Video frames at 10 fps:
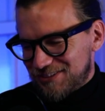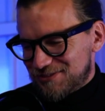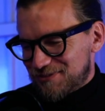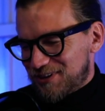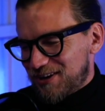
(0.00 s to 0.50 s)

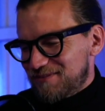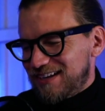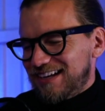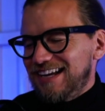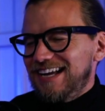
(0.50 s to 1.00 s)
for
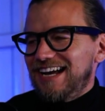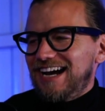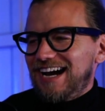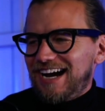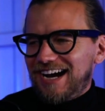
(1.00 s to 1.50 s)
coming,
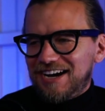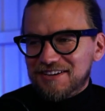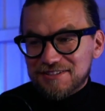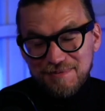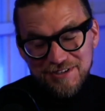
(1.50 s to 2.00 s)

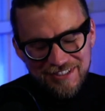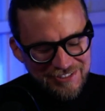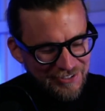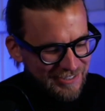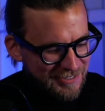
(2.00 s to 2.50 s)
especially
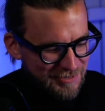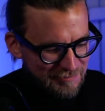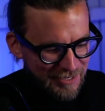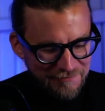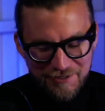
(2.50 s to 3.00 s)
talking
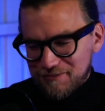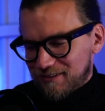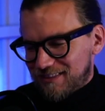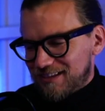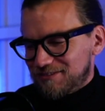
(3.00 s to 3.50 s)
about my
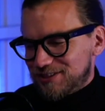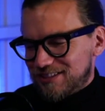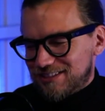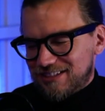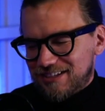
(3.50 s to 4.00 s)
favorite thing,
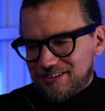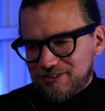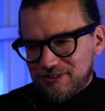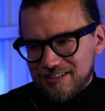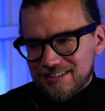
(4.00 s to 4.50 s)
which is
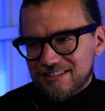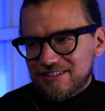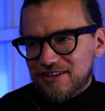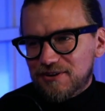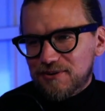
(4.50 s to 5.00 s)
Notice.
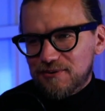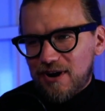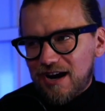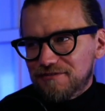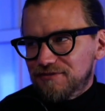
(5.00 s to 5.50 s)
So
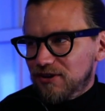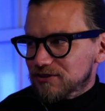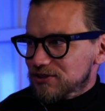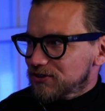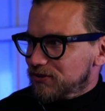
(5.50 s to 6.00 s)
I've
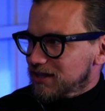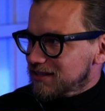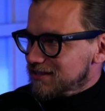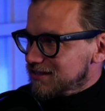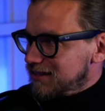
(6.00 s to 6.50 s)
launched
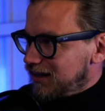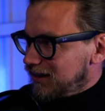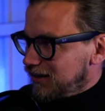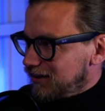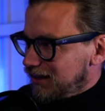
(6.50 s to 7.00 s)
Notice
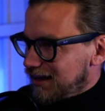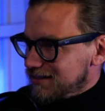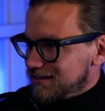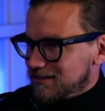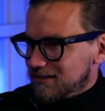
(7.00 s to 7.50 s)

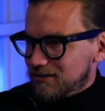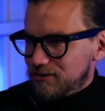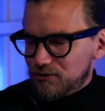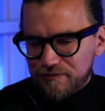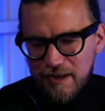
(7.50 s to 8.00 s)
last
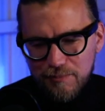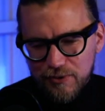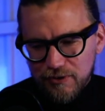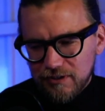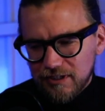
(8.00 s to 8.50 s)
November.